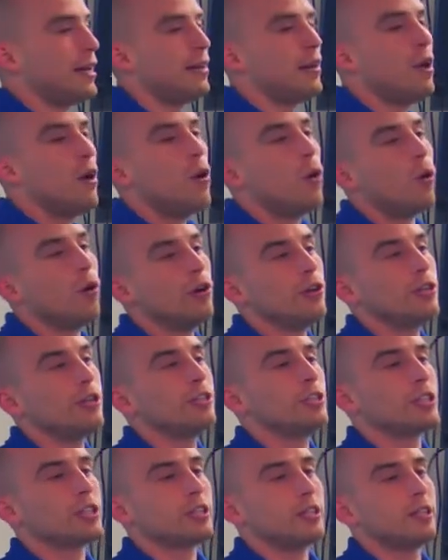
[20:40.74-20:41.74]
in. Or you can
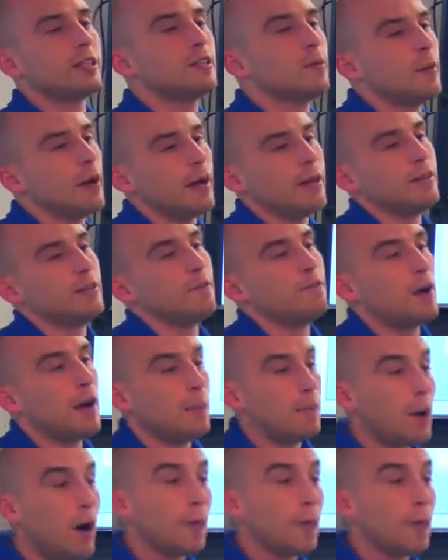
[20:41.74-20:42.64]
just click the button to find